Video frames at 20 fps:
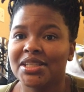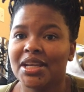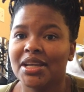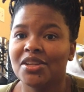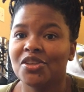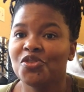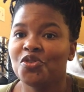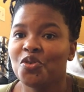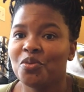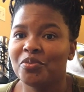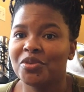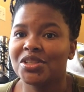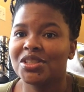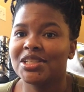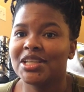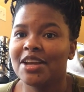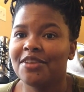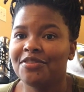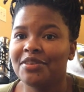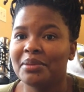channel, Omon
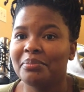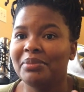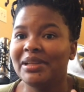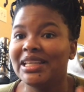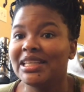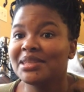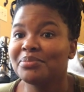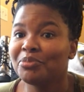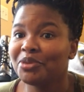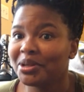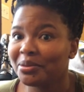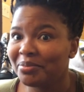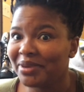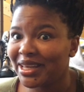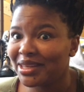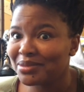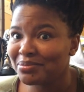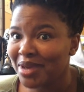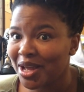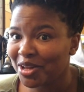Chafa. Please put a
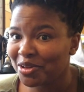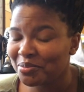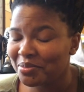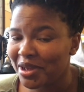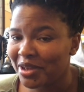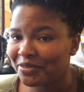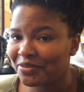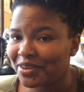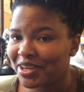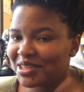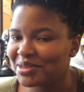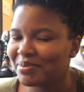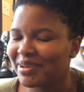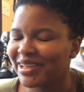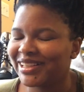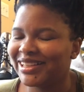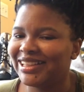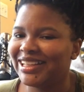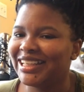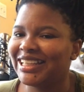big smile on my face
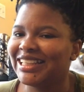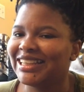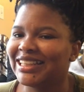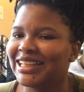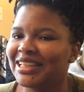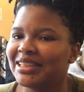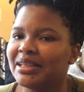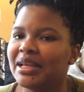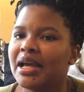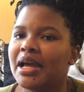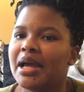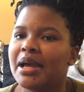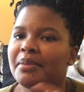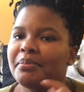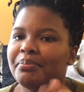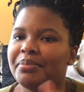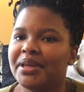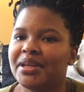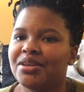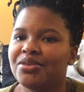by clicking that
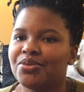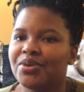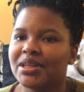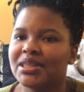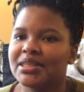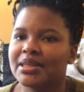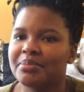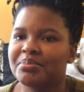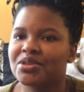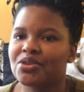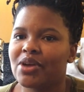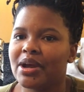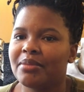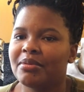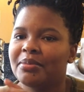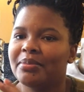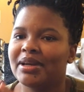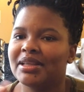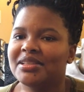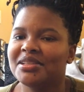big red
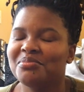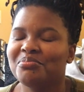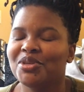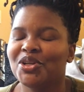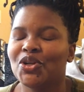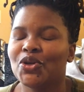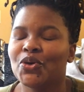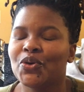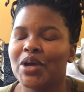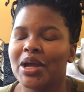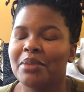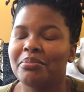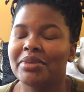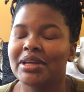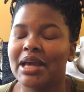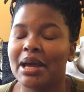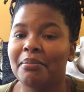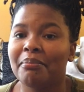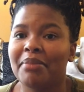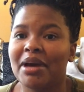subscriber button below and
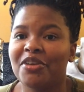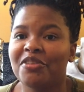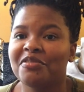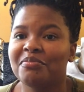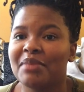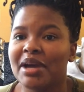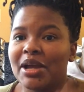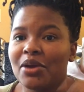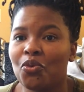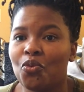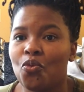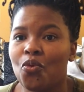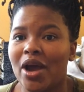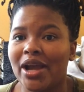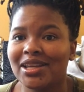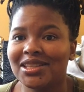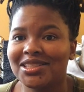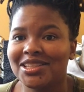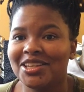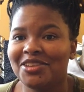become part of my
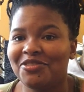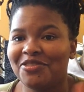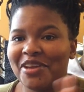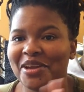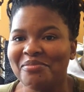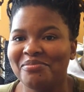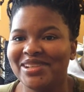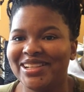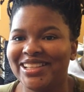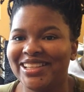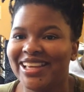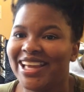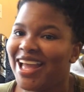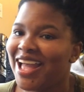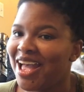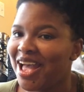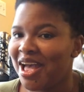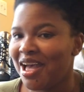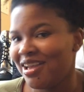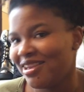YT family.
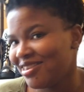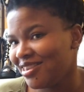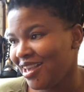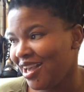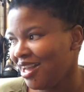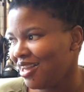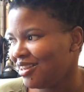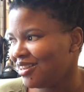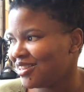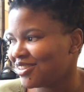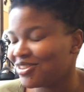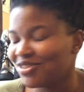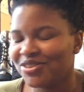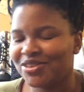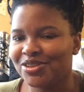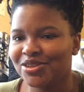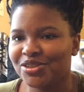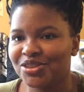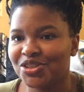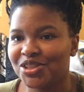Yeah,
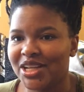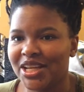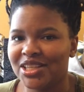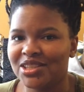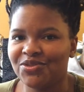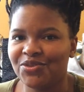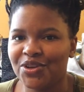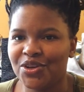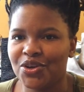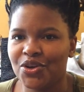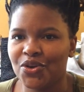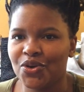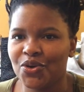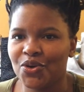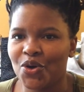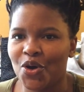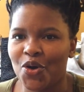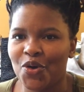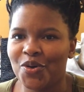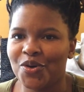so today's
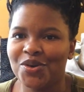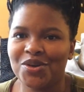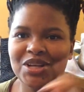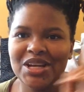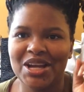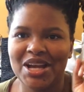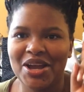video, oh,